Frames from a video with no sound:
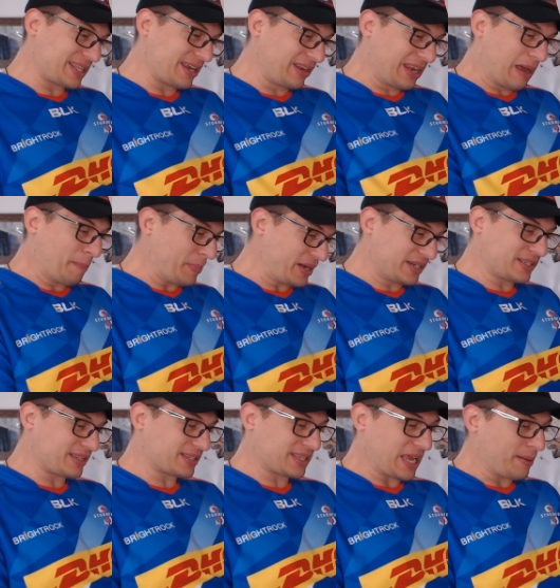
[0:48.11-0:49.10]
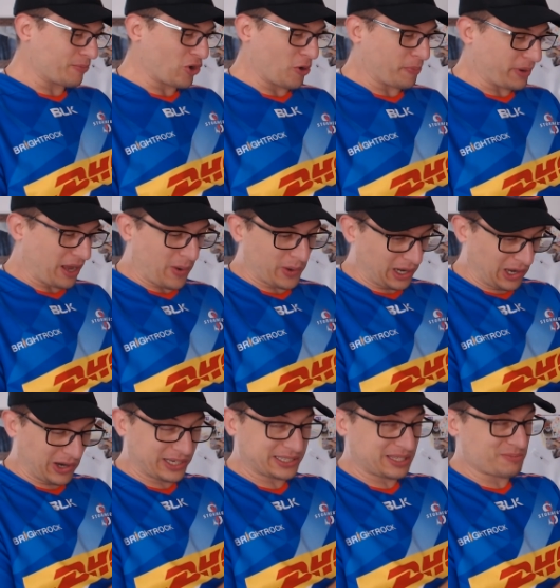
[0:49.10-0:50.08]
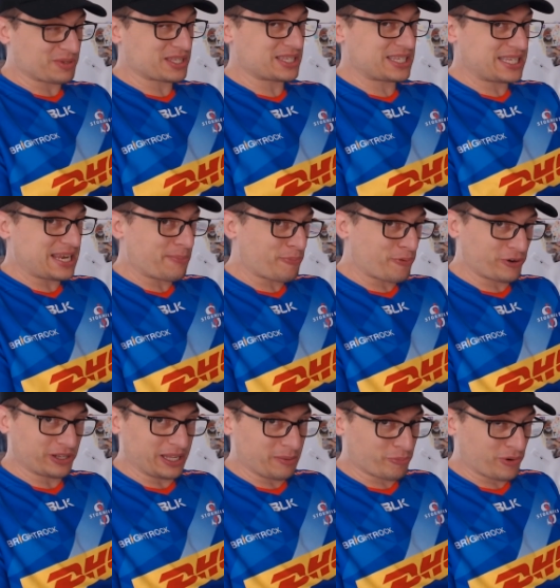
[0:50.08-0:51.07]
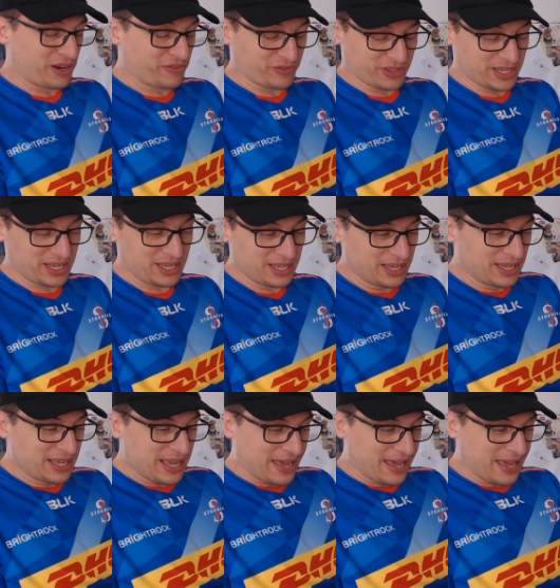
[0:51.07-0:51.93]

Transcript: they're lumped into the same group, but I want to look at them separately briefly.